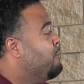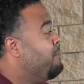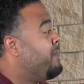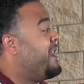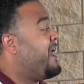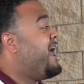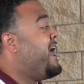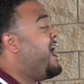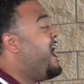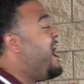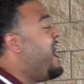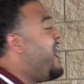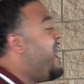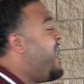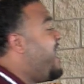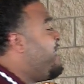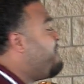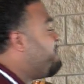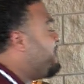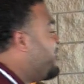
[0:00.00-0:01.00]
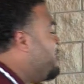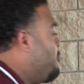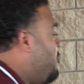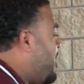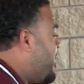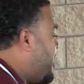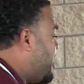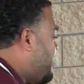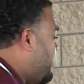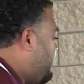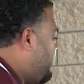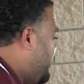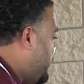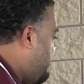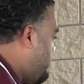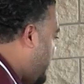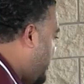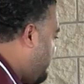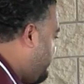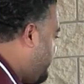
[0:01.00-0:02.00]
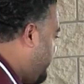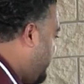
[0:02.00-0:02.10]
but everyone on a football